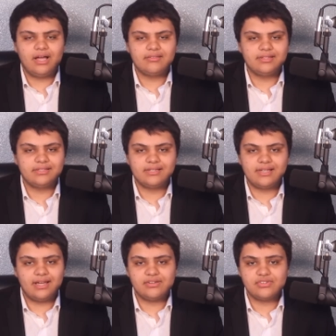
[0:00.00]
I think
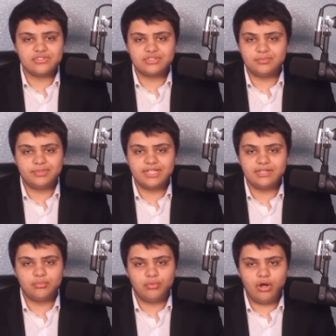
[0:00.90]
that that is just
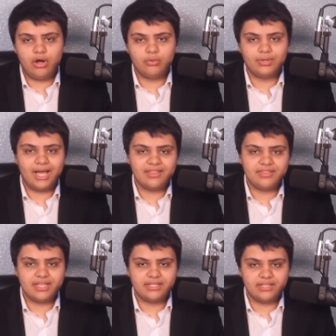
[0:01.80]
completely wrong. What I
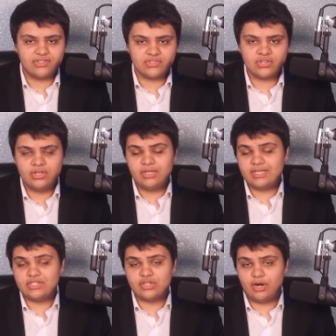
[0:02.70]
think is
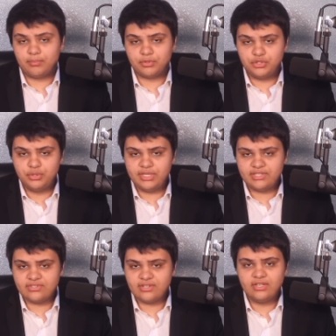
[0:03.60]
he's an
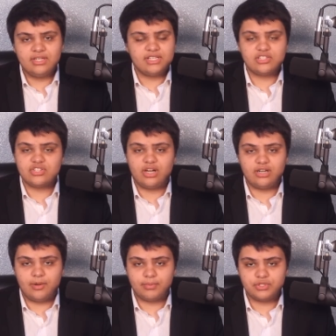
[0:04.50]
opportunist. He saw
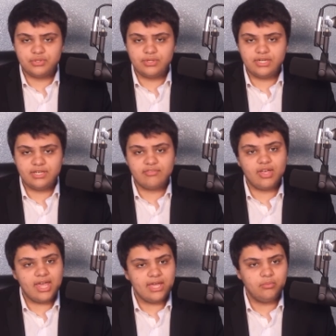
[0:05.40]
an opportunity of,
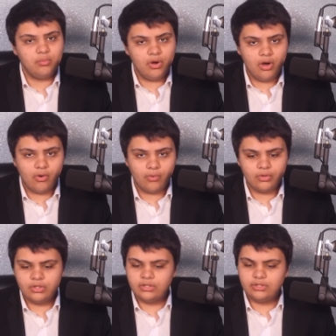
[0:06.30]
"Hey, whoa,
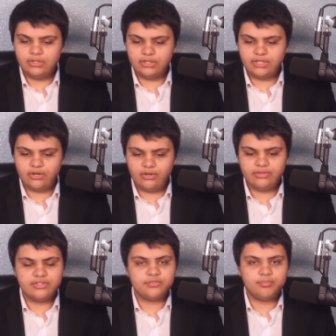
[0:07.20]
look at all
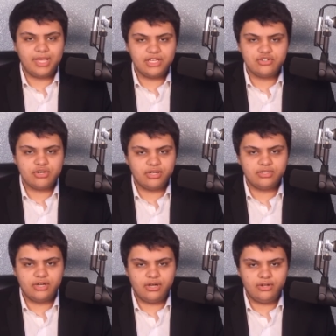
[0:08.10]
this
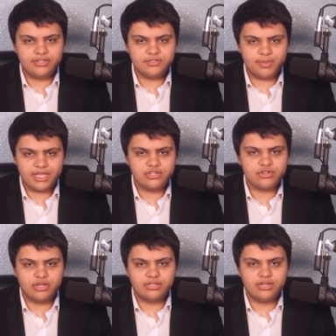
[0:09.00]
Patreon all these
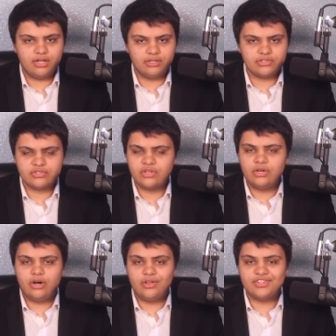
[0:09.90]
Patreon dollars,
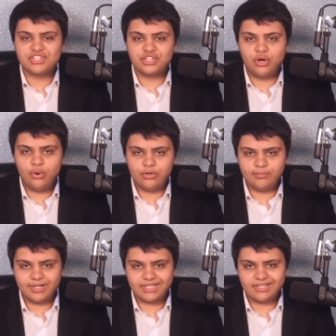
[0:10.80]
all this
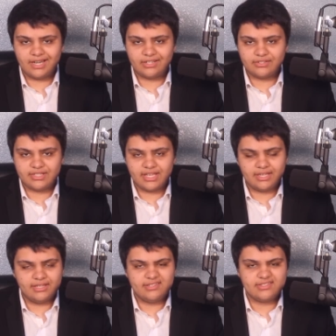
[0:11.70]
Coke money that I could
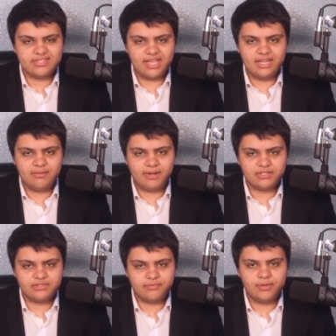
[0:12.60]
get, insane
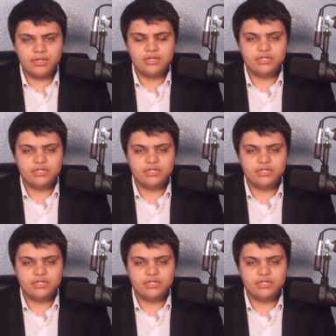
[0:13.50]
amounts of